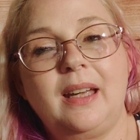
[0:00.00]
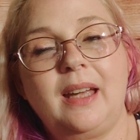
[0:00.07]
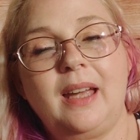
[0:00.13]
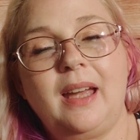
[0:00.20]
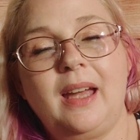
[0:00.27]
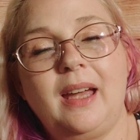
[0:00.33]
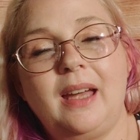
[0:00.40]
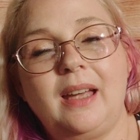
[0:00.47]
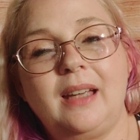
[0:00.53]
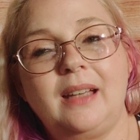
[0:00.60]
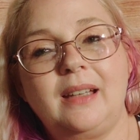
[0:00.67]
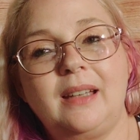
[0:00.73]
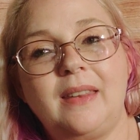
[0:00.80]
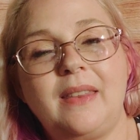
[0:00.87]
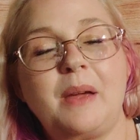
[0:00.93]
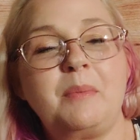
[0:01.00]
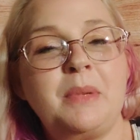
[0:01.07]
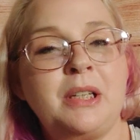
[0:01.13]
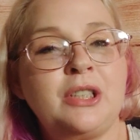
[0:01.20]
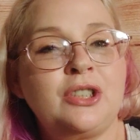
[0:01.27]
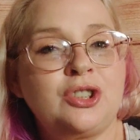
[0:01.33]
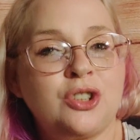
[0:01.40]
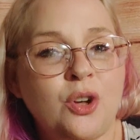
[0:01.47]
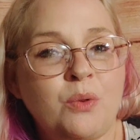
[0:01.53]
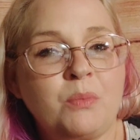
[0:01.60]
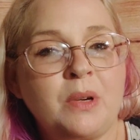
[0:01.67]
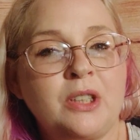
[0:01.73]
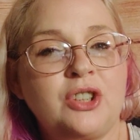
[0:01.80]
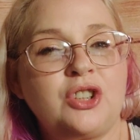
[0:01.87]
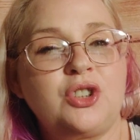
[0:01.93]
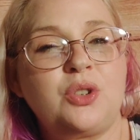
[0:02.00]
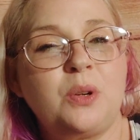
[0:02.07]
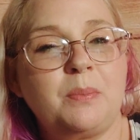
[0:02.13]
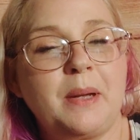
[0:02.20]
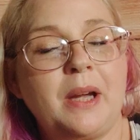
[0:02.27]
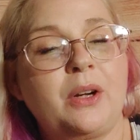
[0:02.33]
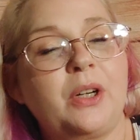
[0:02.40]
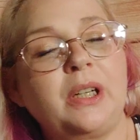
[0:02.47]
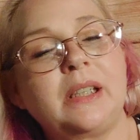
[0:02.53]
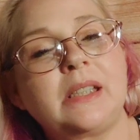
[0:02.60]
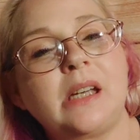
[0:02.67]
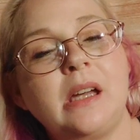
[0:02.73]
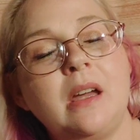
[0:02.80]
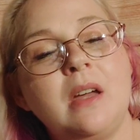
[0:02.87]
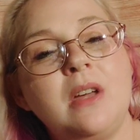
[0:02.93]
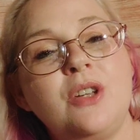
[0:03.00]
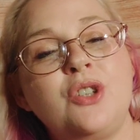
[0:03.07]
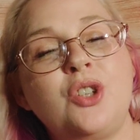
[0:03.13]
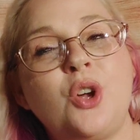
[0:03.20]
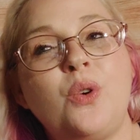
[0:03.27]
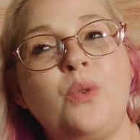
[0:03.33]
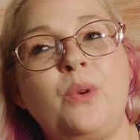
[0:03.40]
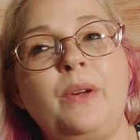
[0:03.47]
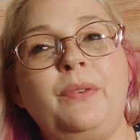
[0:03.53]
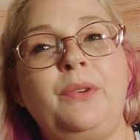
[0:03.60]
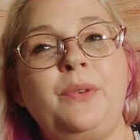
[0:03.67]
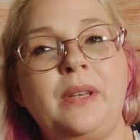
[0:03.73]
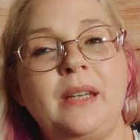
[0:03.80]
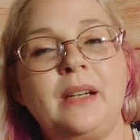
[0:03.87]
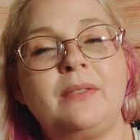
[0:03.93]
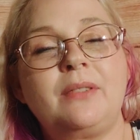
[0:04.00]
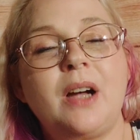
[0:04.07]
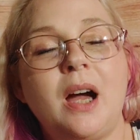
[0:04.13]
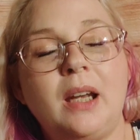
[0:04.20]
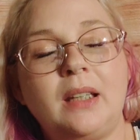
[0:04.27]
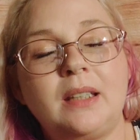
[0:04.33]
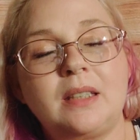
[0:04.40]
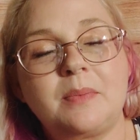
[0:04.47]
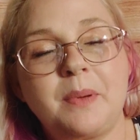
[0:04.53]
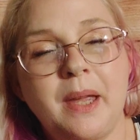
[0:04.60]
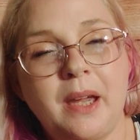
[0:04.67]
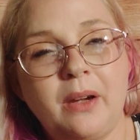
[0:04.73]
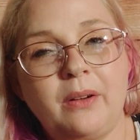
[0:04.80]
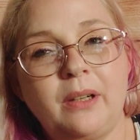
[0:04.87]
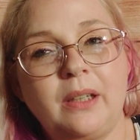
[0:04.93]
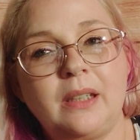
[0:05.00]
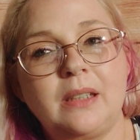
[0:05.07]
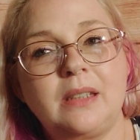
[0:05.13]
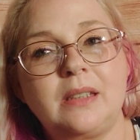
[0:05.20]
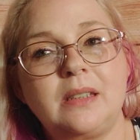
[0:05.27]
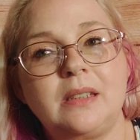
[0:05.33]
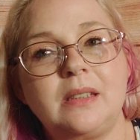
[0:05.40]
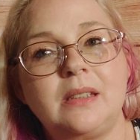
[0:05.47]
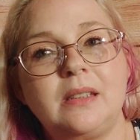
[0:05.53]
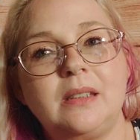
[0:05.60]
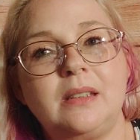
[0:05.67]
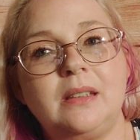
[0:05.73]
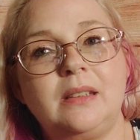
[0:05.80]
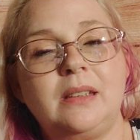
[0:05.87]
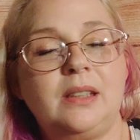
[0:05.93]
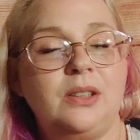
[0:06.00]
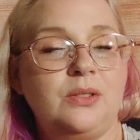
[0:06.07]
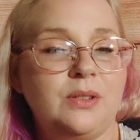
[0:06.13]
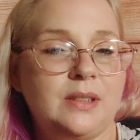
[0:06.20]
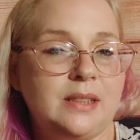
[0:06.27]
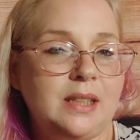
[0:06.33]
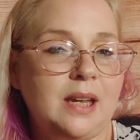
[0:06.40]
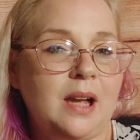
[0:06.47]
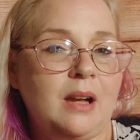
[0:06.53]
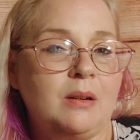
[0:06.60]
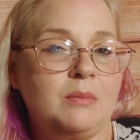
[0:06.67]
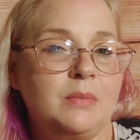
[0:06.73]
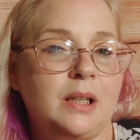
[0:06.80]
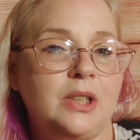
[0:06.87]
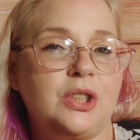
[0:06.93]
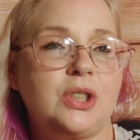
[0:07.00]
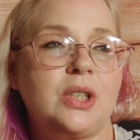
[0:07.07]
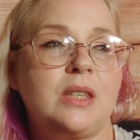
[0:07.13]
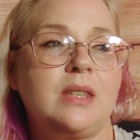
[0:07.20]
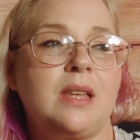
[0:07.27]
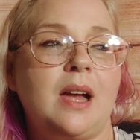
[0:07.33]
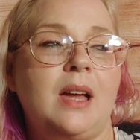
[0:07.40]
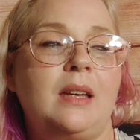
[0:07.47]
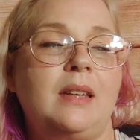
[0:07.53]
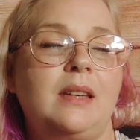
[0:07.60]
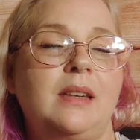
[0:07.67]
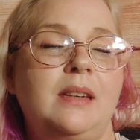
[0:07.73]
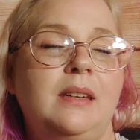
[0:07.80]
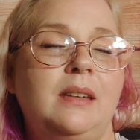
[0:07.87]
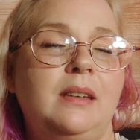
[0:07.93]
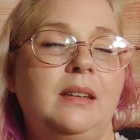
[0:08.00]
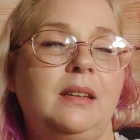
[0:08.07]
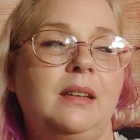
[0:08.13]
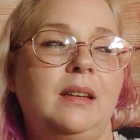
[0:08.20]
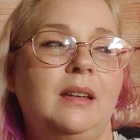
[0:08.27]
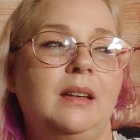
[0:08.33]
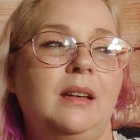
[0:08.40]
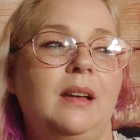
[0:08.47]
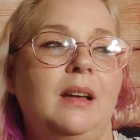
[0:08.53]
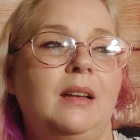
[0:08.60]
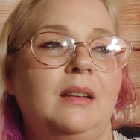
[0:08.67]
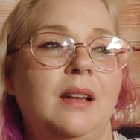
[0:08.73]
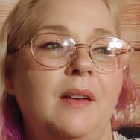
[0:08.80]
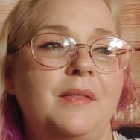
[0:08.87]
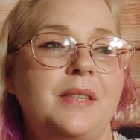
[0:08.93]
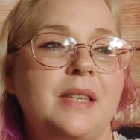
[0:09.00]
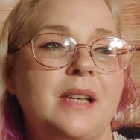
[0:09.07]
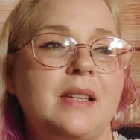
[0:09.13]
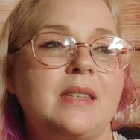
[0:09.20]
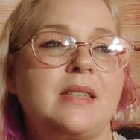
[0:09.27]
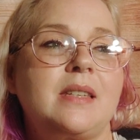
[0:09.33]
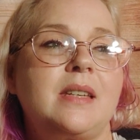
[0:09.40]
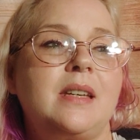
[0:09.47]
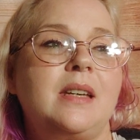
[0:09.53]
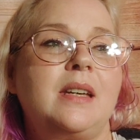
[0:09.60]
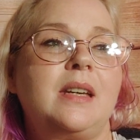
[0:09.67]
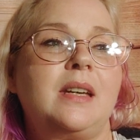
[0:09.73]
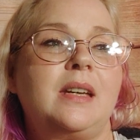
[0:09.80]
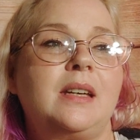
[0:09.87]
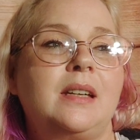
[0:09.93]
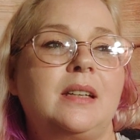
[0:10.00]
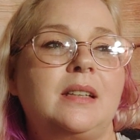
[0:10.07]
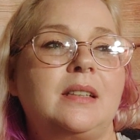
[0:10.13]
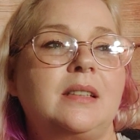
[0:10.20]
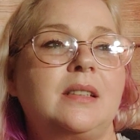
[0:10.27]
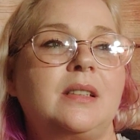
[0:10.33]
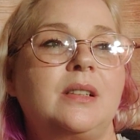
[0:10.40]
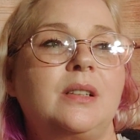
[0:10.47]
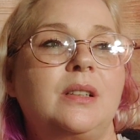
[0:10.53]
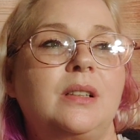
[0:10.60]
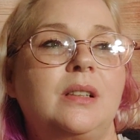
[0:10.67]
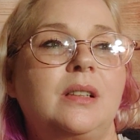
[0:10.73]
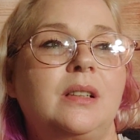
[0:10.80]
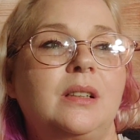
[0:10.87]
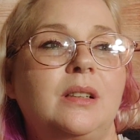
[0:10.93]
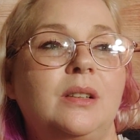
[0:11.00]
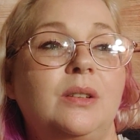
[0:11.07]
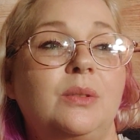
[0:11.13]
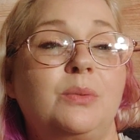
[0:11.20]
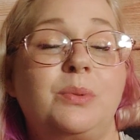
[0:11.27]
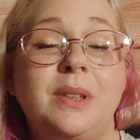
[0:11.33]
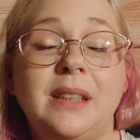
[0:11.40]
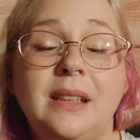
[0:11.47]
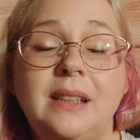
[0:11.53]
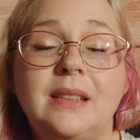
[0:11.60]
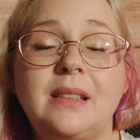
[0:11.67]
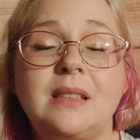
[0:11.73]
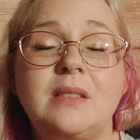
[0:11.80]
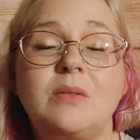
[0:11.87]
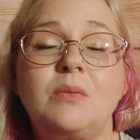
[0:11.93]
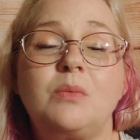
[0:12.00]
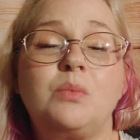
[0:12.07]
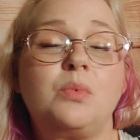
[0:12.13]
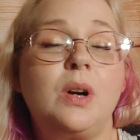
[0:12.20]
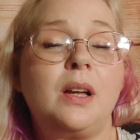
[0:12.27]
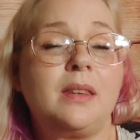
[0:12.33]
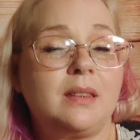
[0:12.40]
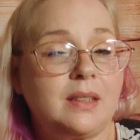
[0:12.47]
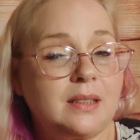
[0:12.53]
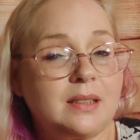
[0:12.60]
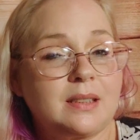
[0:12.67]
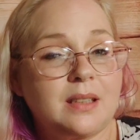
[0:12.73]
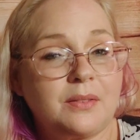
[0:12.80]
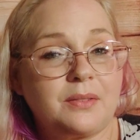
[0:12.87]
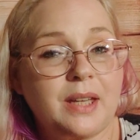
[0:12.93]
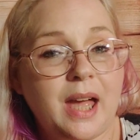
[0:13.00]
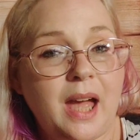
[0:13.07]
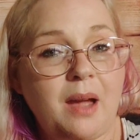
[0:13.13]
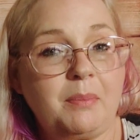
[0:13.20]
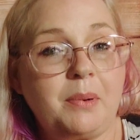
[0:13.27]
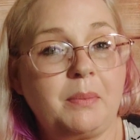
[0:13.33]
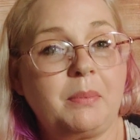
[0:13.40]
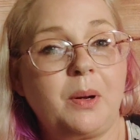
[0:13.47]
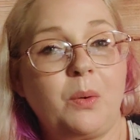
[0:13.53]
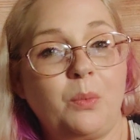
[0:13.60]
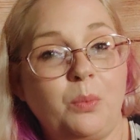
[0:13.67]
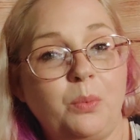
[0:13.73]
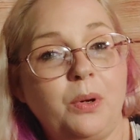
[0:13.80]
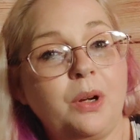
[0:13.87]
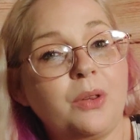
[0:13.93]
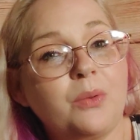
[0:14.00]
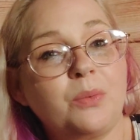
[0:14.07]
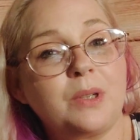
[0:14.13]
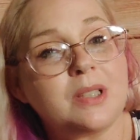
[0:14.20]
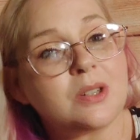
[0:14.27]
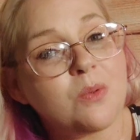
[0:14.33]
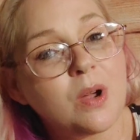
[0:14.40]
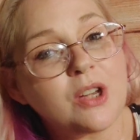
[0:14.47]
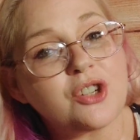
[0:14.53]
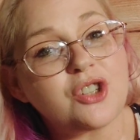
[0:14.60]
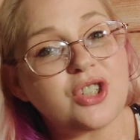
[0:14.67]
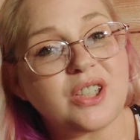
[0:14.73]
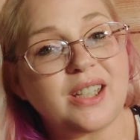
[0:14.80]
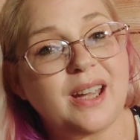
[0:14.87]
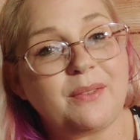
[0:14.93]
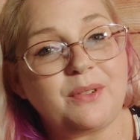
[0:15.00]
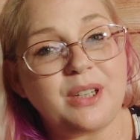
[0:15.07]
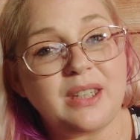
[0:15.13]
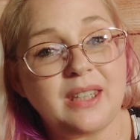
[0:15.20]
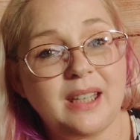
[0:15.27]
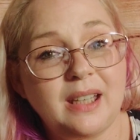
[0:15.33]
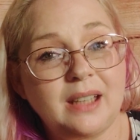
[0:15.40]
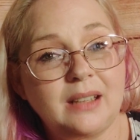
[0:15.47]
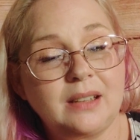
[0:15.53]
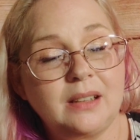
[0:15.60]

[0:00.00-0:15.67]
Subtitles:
And that means so much to a parent. So if you think of God as a parent, then you see how much that he loves us and really doesn't want this stuff to happen, but we're the ones questioning everything.